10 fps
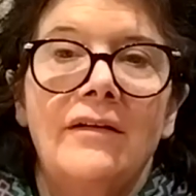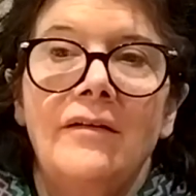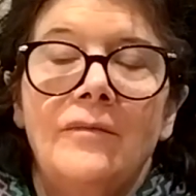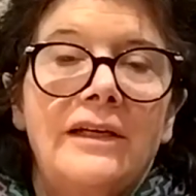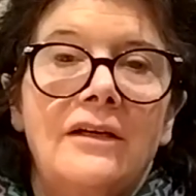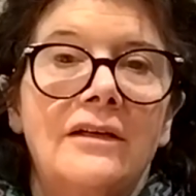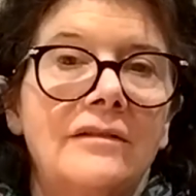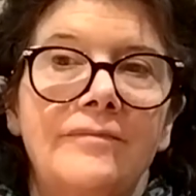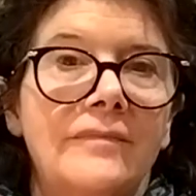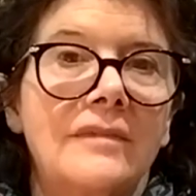we are
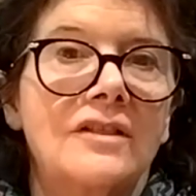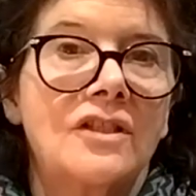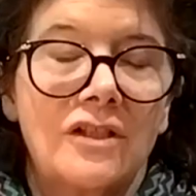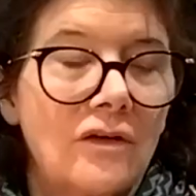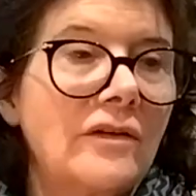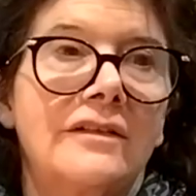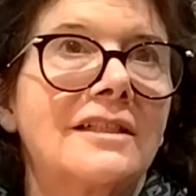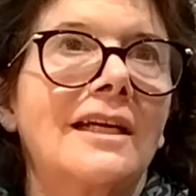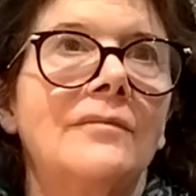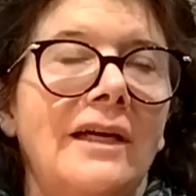so on the
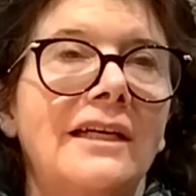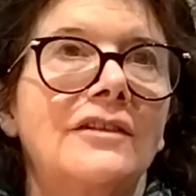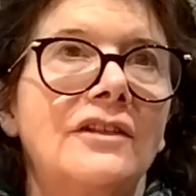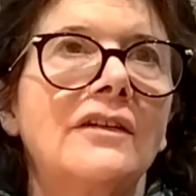same page.